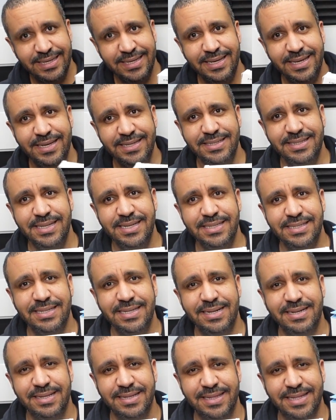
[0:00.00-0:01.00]
is this
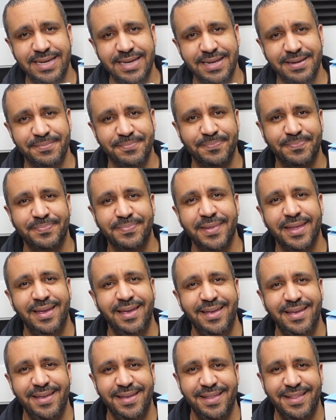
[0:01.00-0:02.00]
little thing.
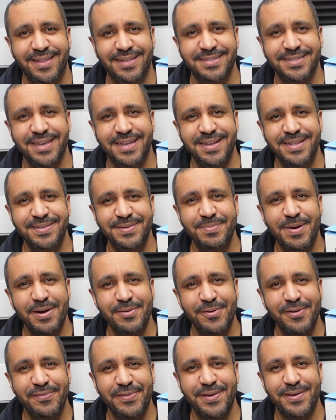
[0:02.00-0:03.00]
Let's get into my
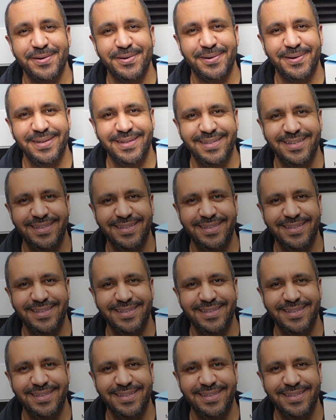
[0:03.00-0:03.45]
review.